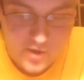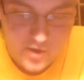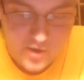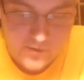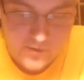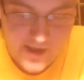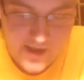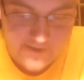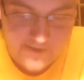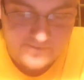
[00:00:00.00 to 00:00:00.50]

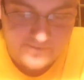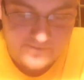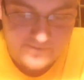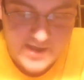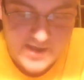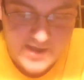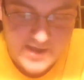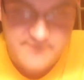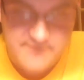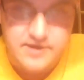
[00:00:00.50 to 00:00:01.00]
Yeah, I have
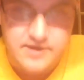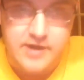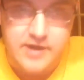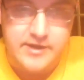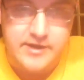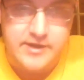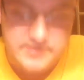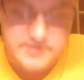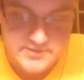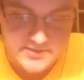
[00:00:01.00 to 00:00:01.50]

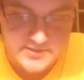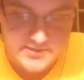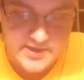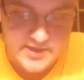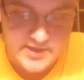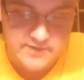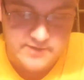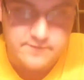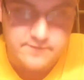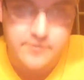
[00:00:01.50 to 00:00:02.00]
Nuggets
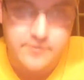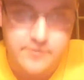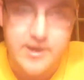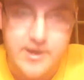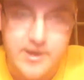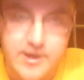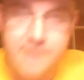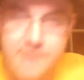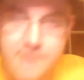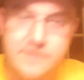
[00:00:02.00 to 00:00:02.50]

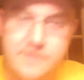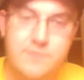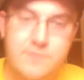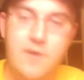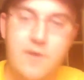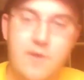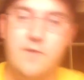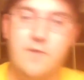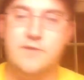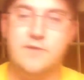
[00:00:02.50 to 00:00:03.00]
-4.5 as
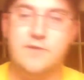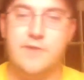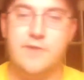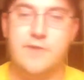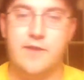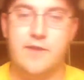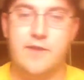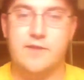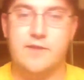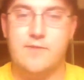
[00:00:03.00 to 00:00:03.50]
well. So I like
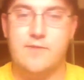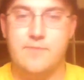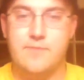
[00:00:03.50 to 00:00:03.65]
them.